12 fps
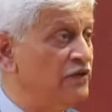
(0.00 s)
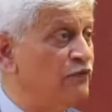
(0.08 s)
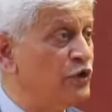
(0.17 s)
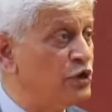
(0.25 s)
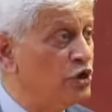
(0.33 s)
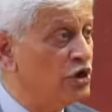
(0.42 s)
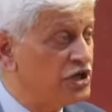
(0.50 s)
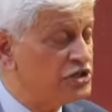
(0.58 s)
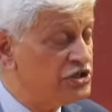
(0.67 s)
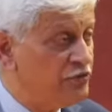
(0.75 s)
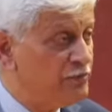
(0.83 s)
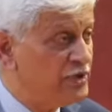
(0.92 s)
So therefore,
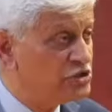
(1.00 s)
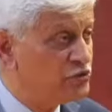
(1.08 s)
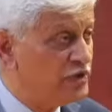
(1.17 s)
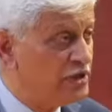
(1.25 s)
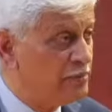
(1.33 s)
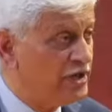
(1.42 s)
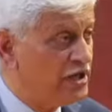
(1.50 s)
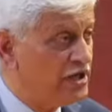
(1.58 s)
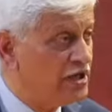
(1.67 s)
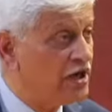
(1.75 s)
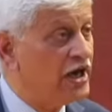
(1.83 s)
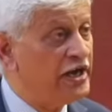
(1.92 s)
your achievements will
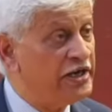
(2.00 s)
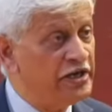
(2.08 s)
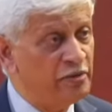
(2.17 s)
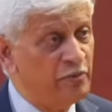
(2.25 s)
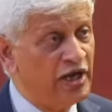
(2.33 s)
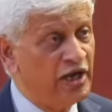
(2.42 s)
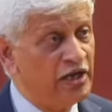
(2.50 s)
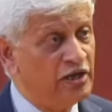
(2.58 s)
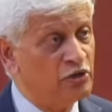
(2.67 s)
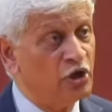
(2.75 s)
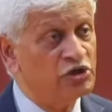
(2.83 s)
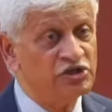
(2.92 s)
be guided
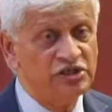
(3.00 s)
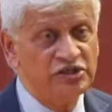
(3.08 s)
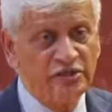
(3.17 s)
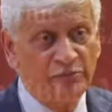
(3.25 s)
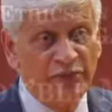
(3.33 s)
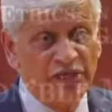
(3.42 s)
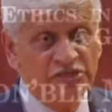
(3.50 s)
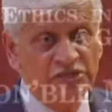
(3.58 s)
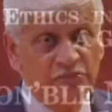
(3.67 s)
by not just the